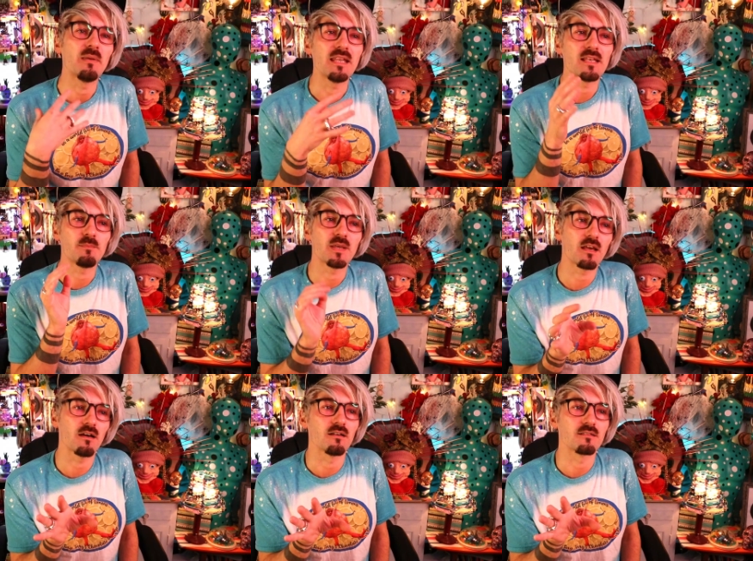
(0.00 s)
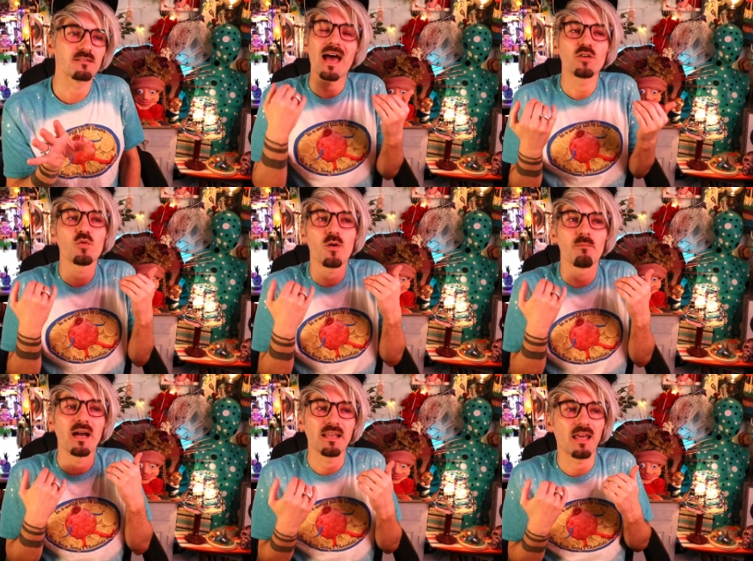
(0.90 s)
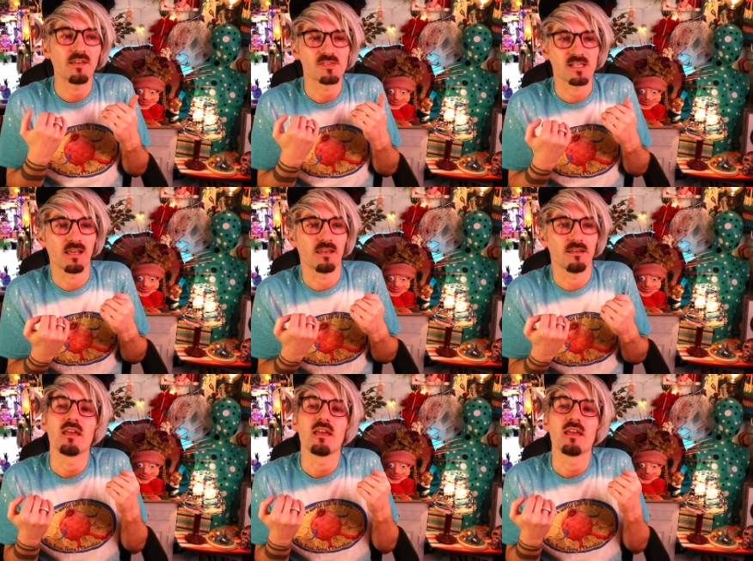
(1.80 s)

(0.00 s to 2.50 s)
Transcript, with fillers: mainly because I know what my life's like,